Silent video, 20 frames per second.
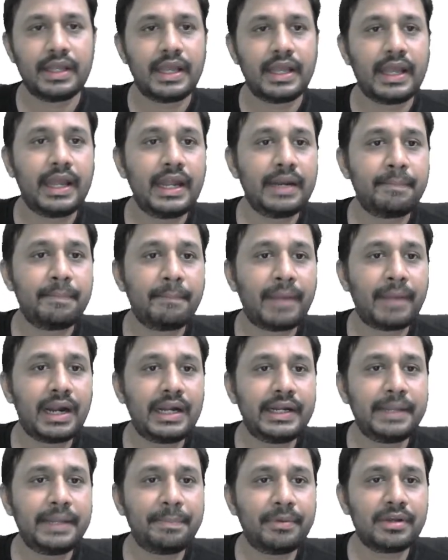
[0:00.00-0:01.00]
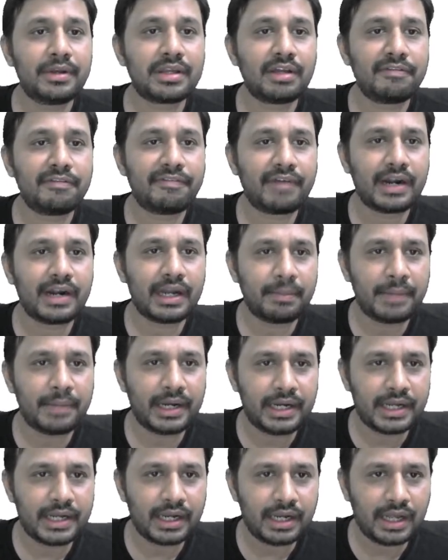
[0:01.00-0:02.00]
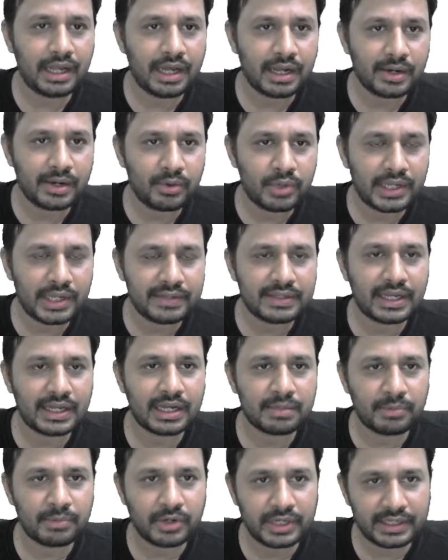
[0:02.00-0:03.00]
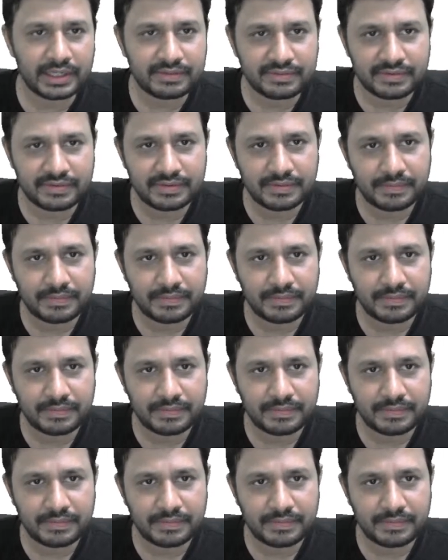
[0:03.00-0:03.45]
And multiples of fundamental are known as harmonics.